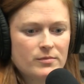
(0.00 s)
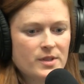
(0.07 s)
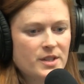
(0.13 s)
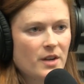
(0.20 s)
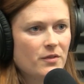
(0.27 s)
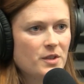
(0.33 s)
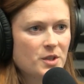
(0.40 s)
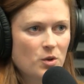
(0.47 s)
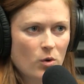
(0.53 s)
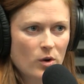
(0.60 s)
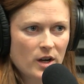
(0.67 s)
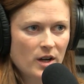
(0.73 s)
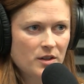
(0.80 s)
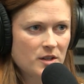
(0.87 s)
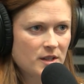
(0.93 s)
stuff that's
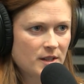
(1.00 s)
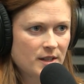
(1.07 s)
going on in the